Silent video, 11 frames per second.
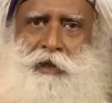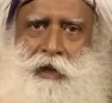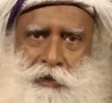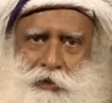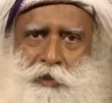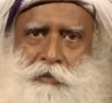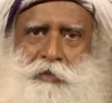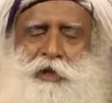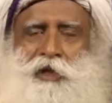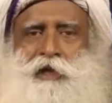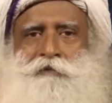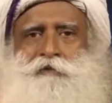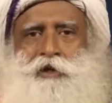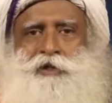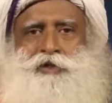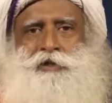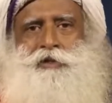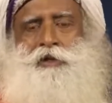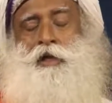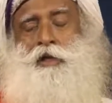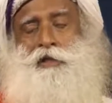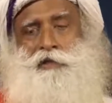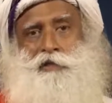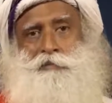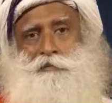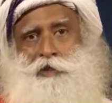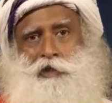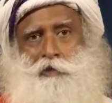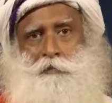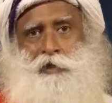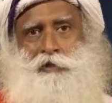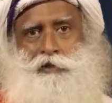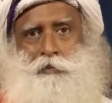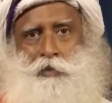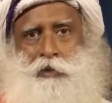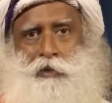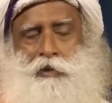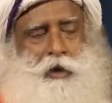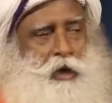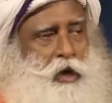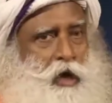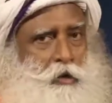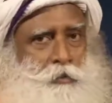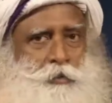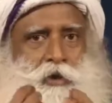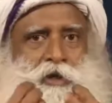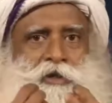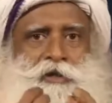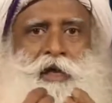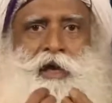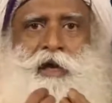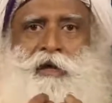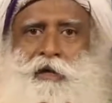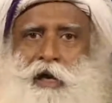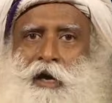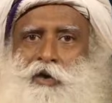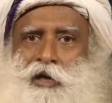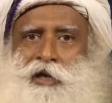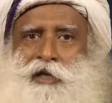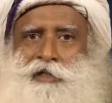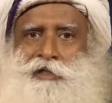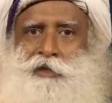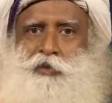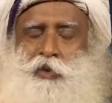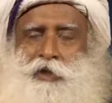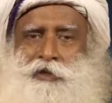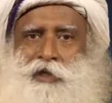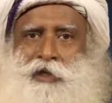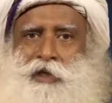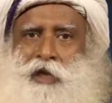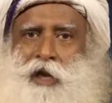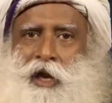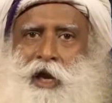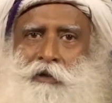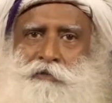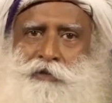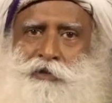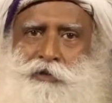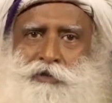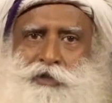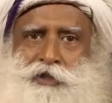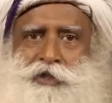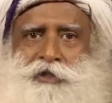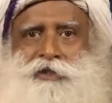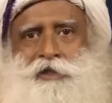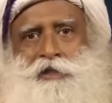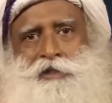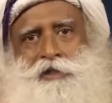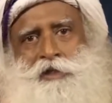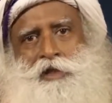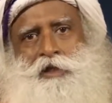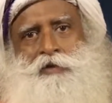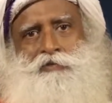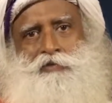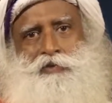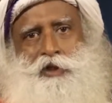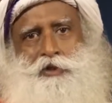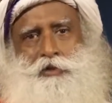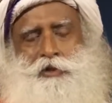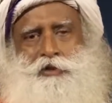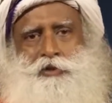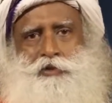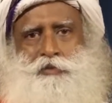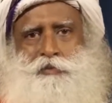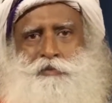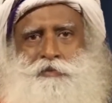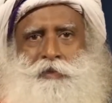a human being can function, simply depends upon how pure is the air, how clean is the water, how nutritious is the food that you consume.